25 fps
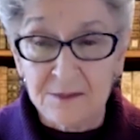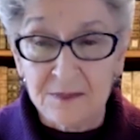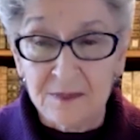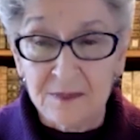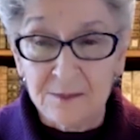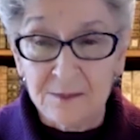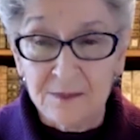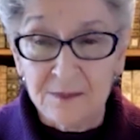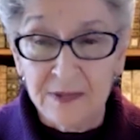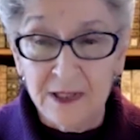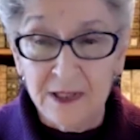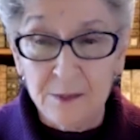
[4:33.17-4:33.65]

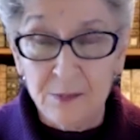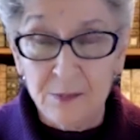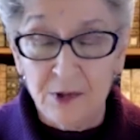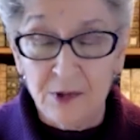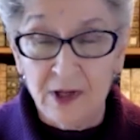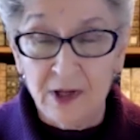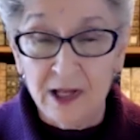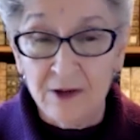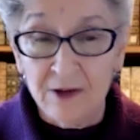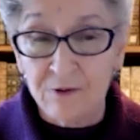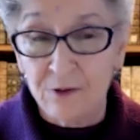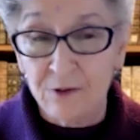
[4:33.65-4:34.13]
people
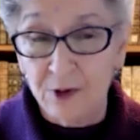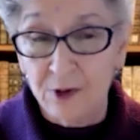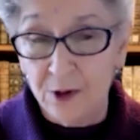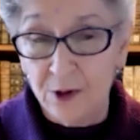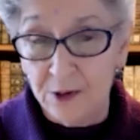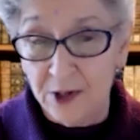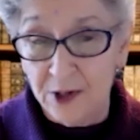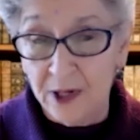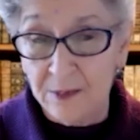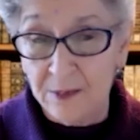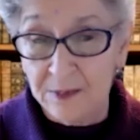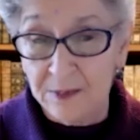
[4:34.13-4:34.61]
have grown
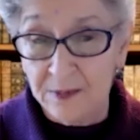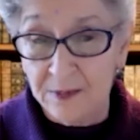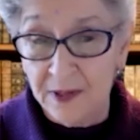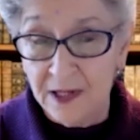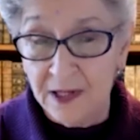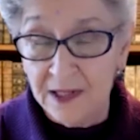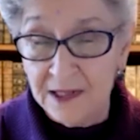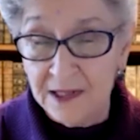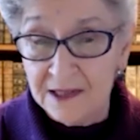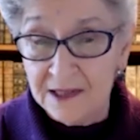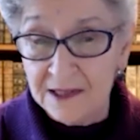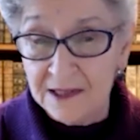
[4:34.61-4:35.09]
up
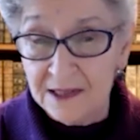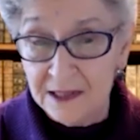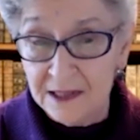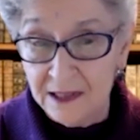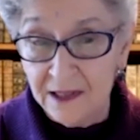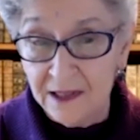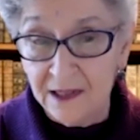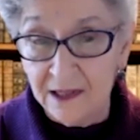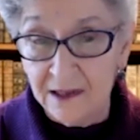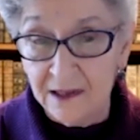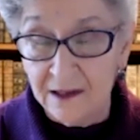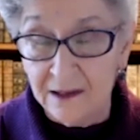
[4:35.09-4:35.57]

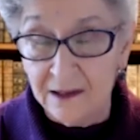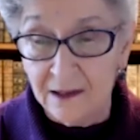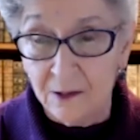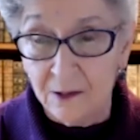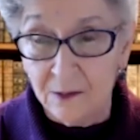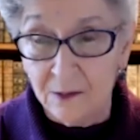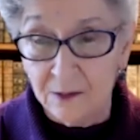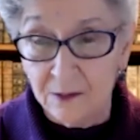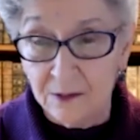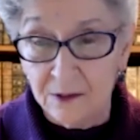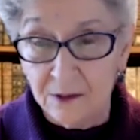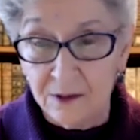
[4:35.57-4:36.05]
seeing
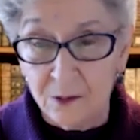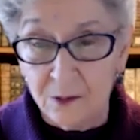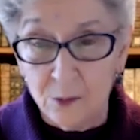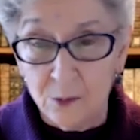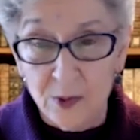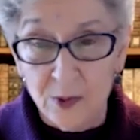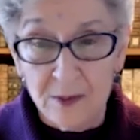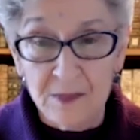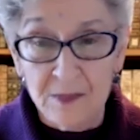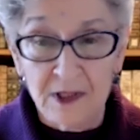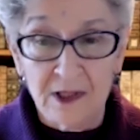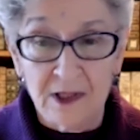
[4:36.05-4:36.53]

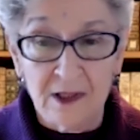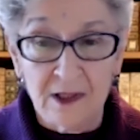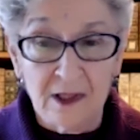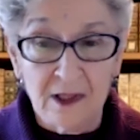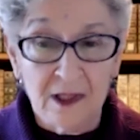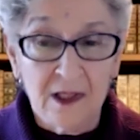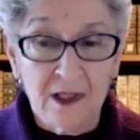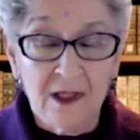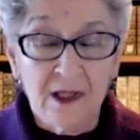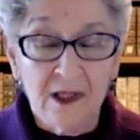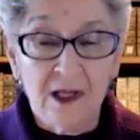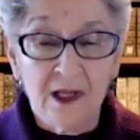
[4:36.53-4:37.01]
women
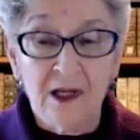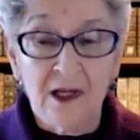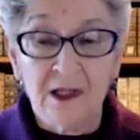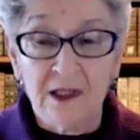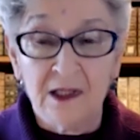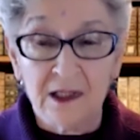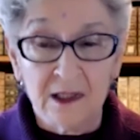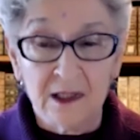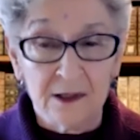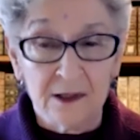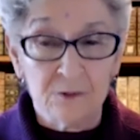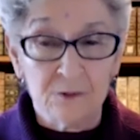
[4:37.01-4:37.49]

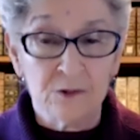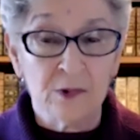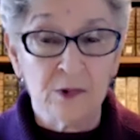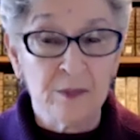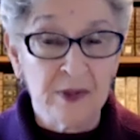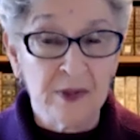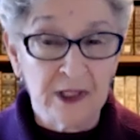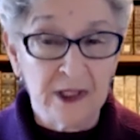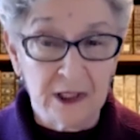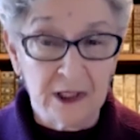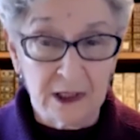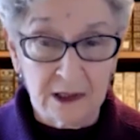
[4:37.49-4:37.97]
in
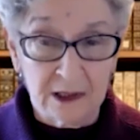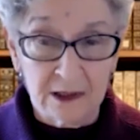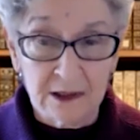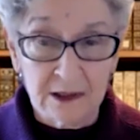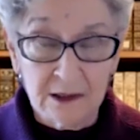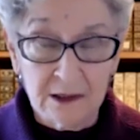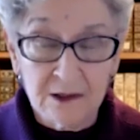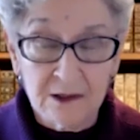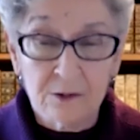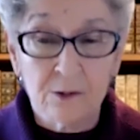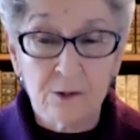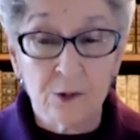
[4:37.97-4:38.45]
rabbinic
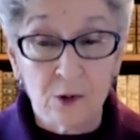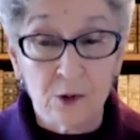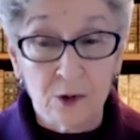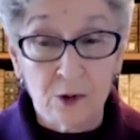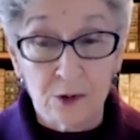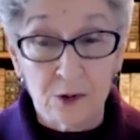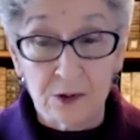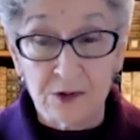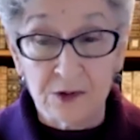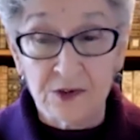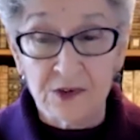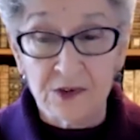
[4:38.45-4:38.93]

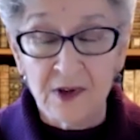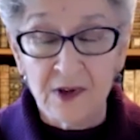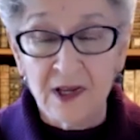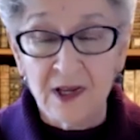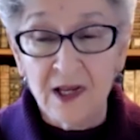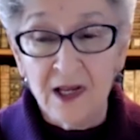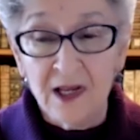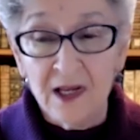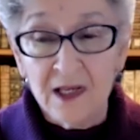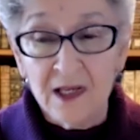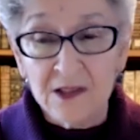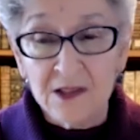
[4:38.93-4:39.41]
roles.
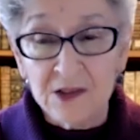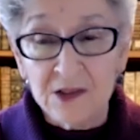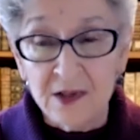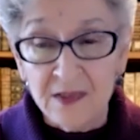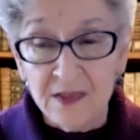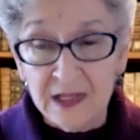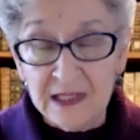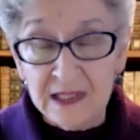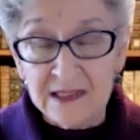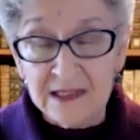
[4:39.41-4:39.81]
So I think it's